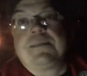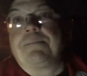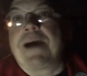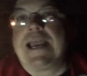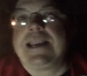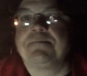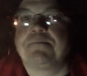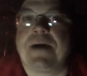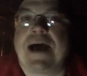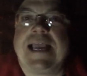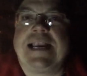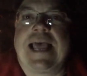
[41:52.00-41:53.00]
the bite
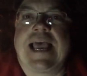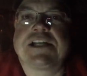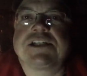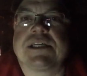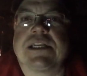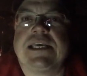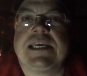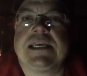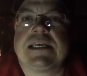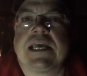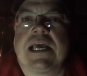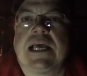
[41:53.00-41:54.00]
might actually
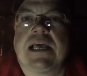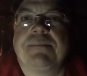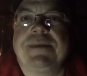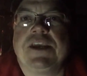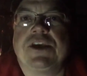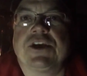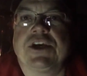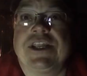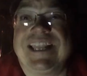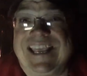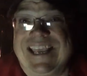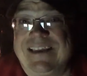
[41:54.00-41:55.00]
be good
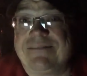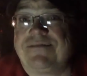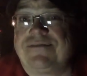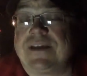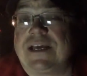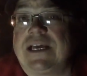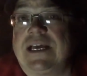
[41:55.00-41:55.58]
if